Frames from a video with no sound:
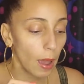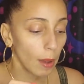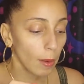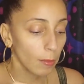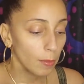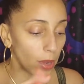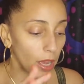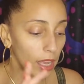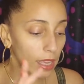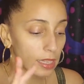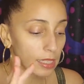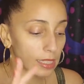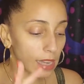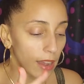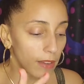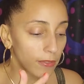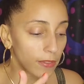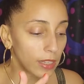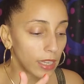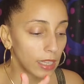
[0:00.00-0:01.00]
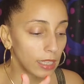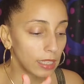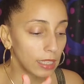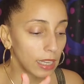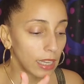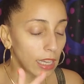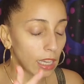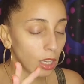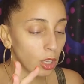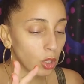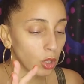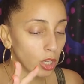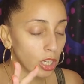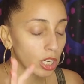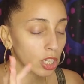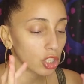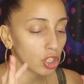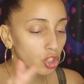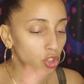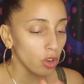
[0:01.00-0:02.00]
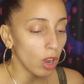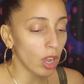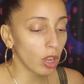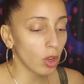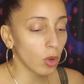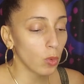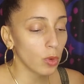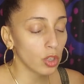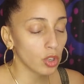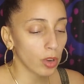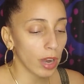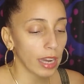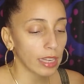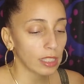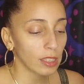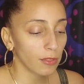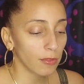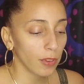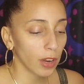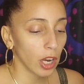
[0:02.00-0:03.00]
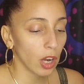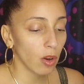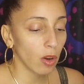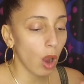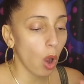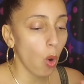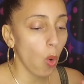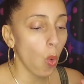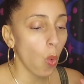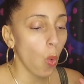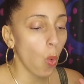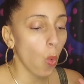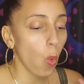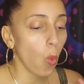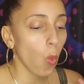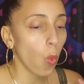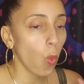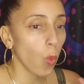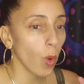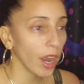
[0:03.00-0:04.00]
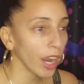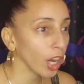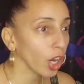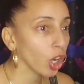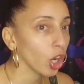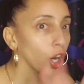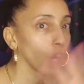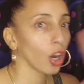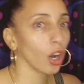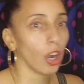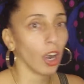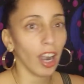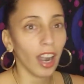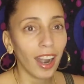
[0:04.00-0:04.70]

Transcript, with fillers: But definitely you're going to struggle with trying to figure out where